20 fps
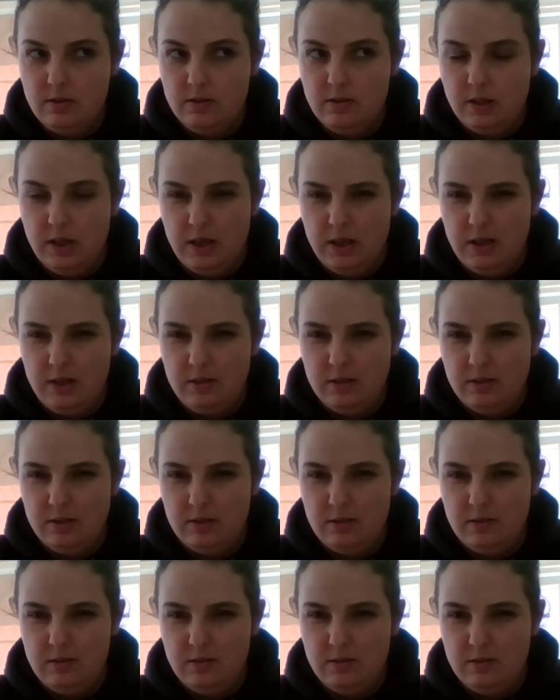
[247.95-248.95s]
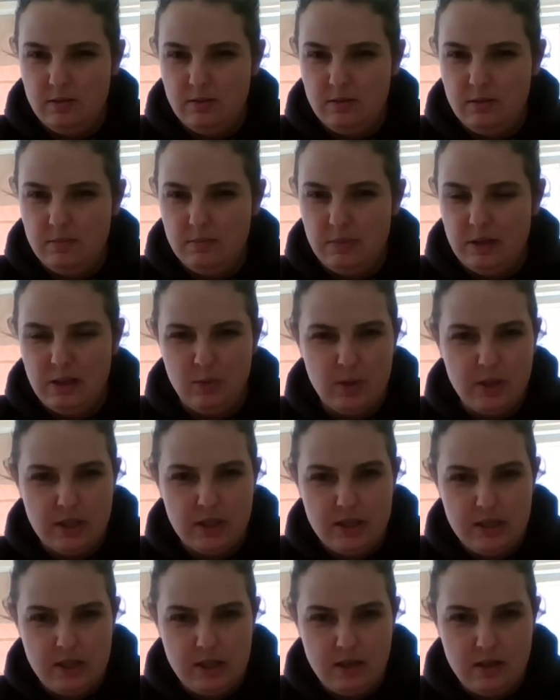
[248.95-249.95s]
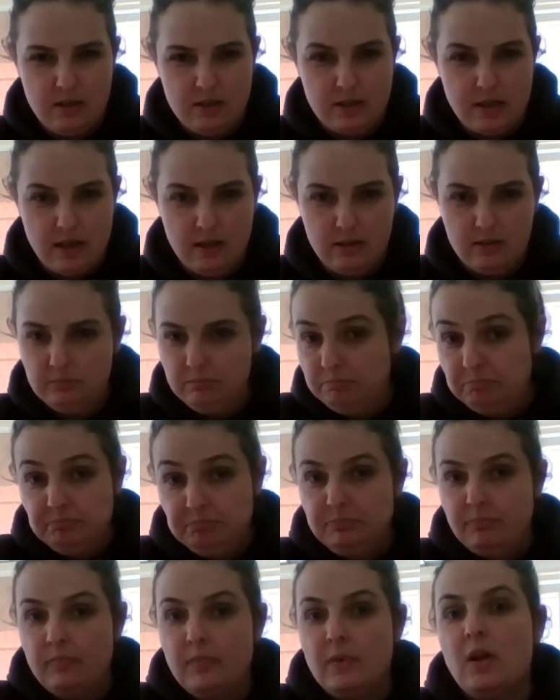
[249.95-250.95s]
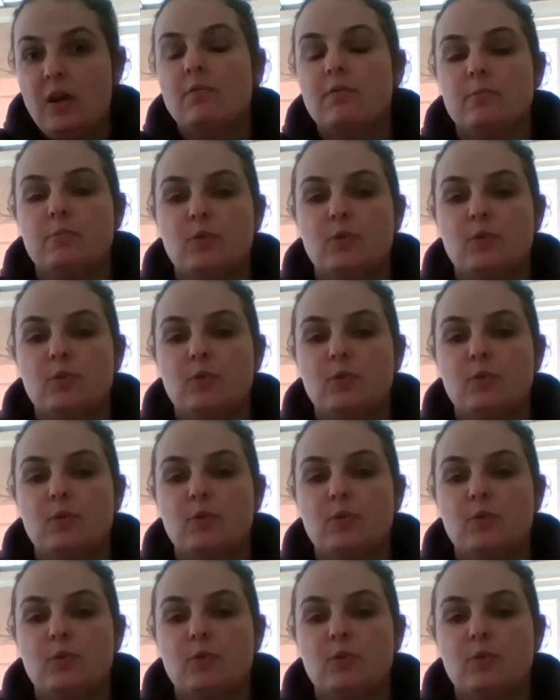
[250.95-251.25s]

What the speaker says: year, Blackwork in a year cell from